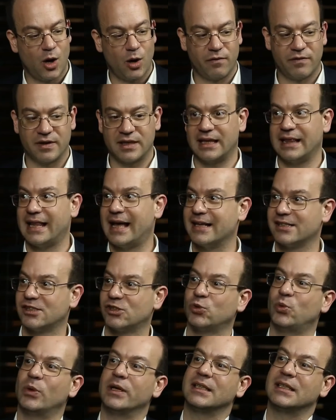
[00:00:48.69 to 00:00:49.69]
over the
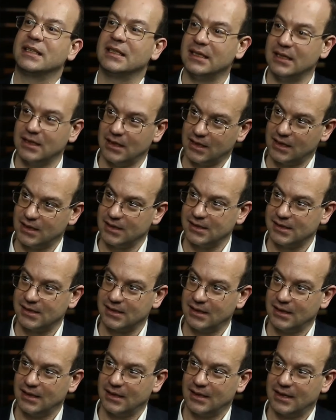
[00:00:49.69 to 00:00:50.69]
last 20
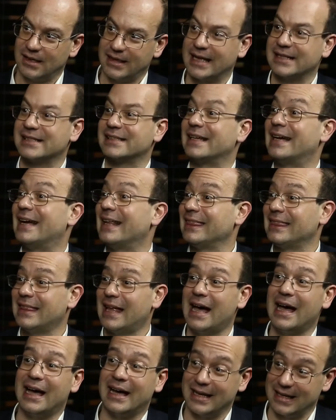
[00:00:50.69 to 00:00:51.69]
years, that's a
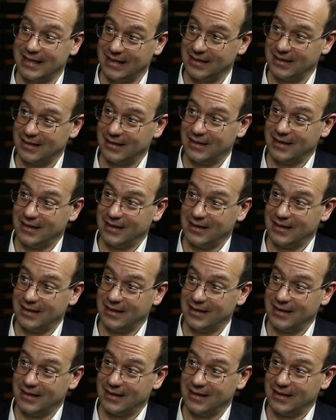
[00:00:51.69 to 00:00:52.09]
lie.